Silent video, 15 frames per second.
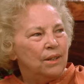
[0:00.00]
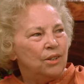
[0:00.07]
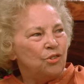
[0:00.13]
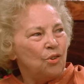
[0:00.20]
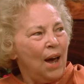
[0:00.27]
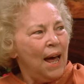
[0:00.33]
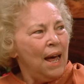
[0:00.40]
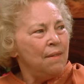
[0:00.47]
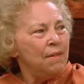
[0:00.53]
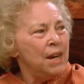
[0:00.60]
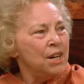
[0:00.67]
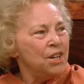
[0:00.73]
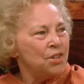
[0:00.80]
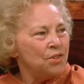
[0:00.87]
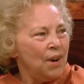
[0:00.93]

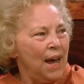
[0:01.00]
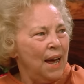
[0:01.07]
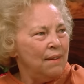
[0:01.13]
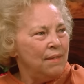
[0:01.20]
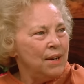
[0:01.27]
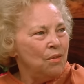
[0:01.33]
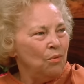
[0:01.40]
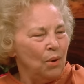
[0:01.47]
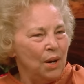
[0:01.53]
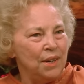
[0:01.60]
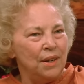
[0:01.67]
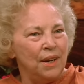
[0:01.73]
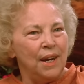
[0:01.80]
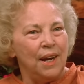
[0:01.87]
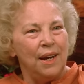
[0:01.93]
Striving, striving,
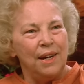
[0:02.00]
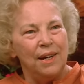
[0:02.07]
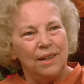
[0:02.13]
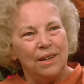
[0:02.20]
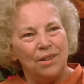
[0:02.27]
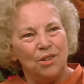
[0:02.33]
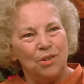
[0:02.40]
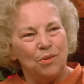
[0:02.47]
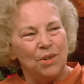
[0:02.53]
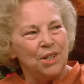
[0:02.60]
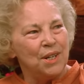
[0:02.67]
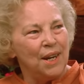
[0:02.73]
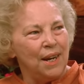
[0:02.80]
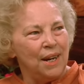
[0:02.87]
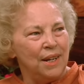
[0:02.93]
one day to
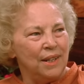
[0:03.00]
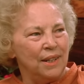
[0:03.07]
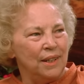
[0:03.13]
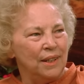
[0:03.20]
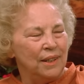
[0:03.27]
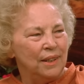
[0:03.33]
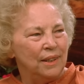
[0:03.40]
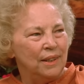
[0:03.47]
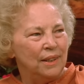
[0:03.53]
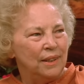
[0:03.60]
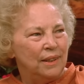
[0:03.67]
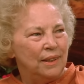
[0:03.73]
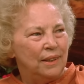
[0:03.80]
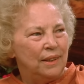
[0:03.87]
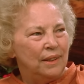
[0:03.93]
attain.
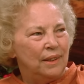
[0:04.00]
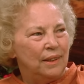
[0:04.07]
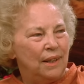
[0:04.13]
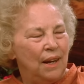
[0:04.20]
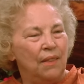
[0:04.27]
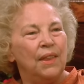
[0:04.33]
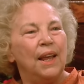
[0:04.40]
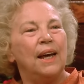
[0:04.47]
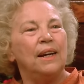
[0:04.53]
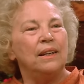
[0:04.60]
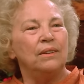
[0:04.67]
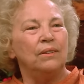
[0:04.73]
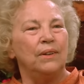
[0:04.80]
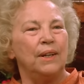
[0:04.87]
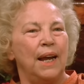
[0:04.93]
And that
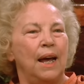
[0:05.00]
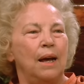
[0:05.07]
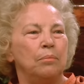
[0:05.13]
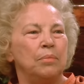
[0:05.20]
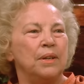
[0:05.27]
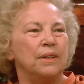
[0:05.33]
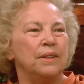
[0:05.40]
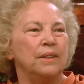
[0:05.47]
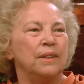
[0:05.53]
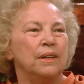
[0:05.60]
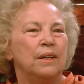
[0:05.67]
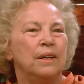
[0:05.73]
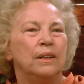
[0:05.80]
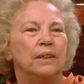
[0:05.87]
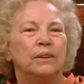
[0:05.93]
is what happens.
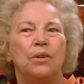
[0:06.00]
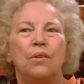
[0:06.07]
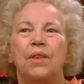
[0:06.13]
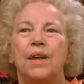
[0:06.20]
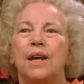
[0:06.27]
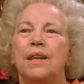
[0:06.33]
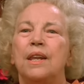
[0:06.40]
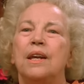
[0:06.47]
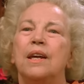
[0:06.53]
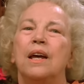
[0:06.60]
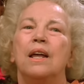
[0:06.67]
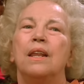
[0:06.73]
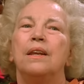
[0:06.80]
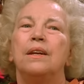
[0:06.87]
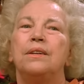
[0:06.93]
So then,
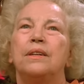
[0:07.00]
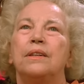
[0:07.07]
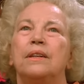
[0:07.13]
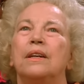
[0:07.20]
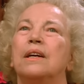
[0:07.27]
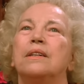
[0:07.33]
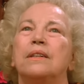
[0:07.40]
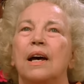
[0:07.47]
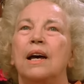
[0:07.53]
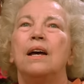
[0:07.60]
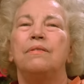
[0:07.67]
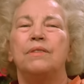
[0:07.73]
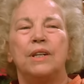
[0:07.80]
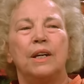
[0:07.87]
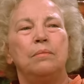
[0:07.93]
as I
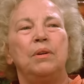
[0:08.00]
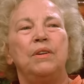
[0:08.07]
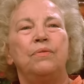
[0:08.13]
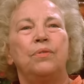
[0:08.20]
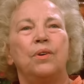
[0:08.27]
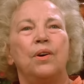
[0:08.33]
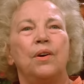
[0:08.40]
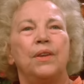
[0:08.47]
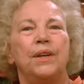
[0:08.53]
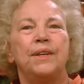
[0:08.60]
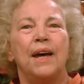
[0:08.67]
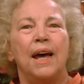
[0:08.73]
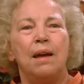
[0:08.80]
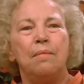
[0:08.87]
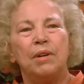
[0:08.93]
have said before, the
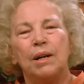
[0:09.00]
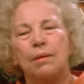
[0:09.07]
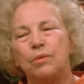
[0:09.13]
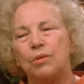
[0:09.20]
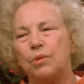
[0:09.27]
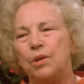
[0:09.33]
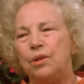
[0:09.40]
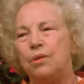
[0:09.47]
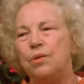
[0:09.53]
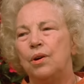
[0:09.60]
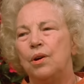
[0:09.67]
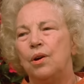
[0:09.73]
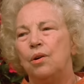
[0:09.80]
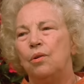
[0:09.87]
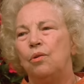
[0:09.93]
time comes when
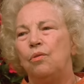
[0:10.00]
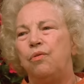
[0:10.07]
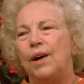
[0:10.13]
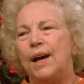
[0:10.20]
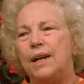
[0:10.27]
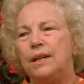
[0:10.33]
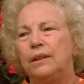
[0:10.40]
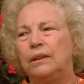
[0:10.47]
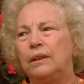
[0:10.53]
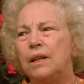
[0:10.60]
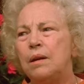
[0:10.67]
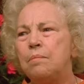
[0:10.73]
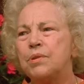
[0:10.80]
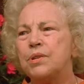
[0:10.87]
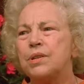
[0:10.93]
you will find
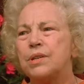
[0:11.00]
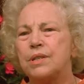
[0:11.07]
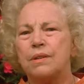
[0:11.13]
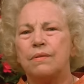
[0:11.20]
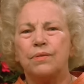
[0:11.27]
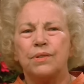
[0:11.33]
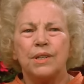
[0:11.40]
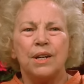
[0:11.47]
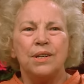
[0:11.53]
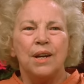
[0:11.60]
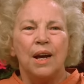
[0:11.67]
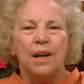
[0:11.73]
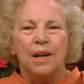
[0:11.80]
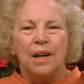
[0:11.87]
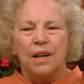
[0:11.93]
glimpses of such
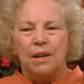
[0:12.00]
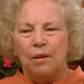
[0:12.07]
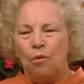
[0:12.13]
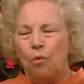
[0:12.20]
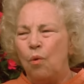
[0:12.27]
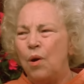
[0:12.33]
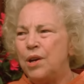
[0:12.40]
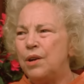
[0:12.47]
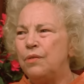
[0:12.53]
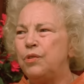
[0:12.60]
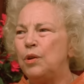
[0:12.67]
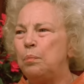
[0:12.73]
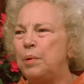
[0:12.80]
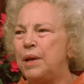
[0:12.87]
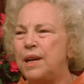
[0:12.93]

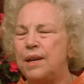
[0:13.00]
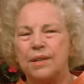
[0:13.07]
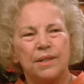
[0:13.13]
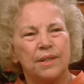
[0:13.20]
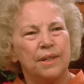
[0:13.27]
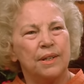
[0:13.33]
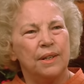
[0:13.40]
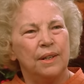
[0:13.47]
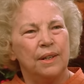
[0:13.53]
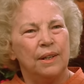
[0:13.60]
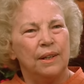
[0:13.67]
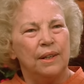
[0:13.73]
wonderful peace.